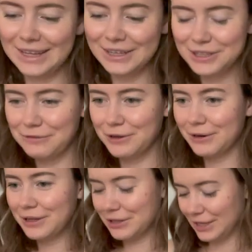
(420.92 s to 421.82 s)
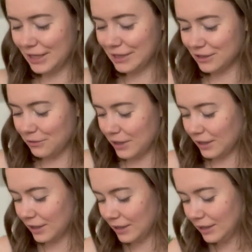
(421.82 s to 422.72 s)
There's a few other things going
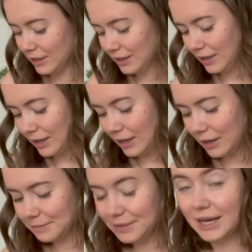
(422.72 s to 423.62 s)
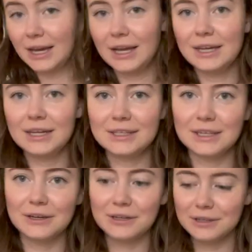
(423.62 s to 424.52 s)
on um, that I need to,